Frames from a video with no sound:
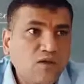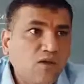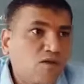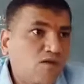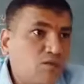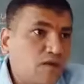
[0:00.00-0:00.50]

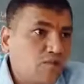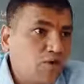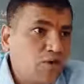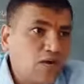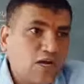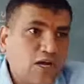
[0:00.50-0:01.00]
one
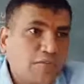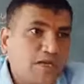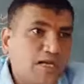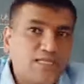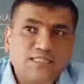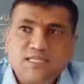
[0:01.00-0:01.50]
more
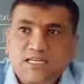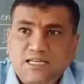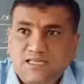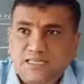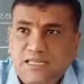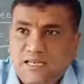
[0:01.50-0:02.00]
dominant gene
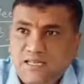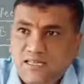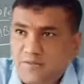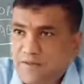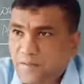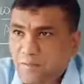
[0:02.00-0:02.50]
is there in
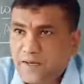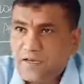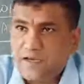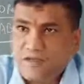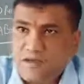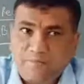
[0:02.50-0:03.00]
the one
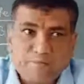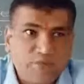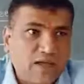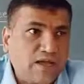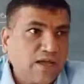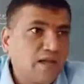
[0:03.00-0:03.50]
parent,
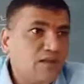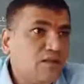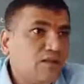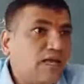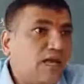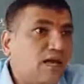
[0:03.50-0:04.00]

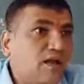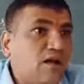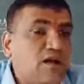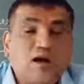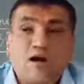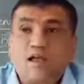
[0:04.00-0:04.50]
and they
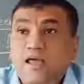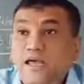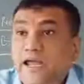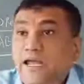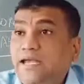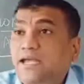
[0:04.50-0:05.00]
are all
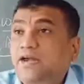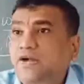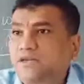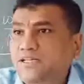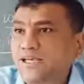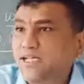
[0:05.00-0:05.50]

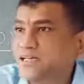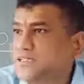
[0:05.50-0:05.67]
heterozygous